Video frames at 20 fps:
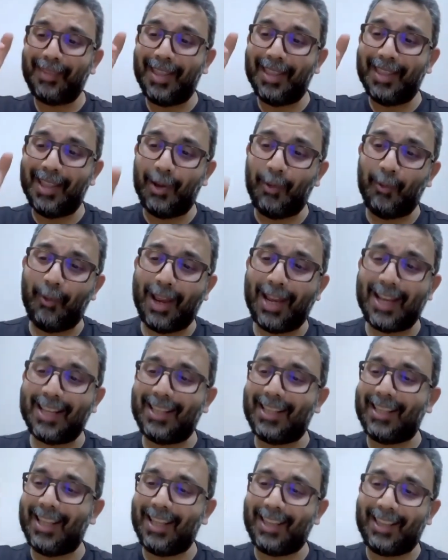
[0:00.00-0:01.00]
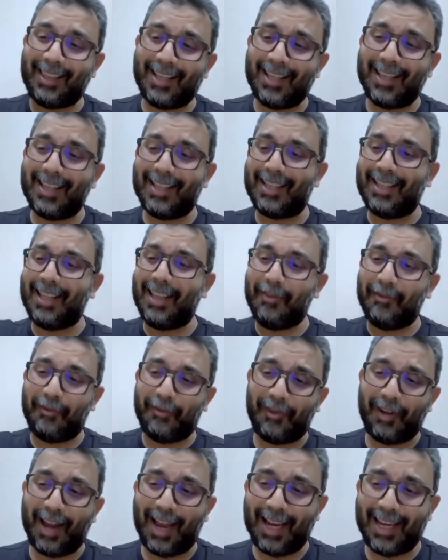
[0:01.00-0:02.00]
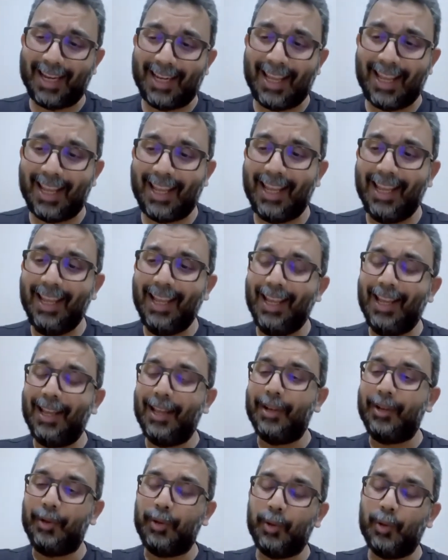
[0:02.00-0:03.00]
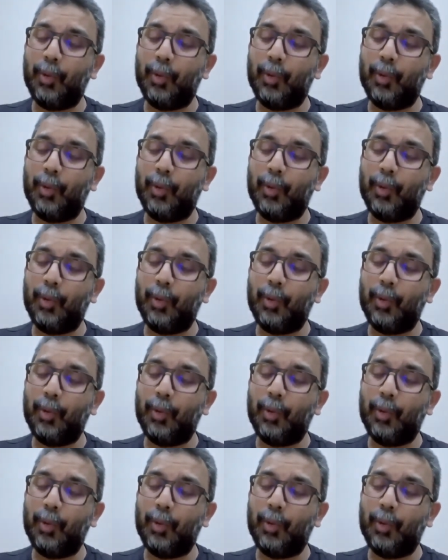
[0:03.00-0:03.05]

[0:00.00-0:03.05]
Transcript: That Wednesday, Thursday, Friday, do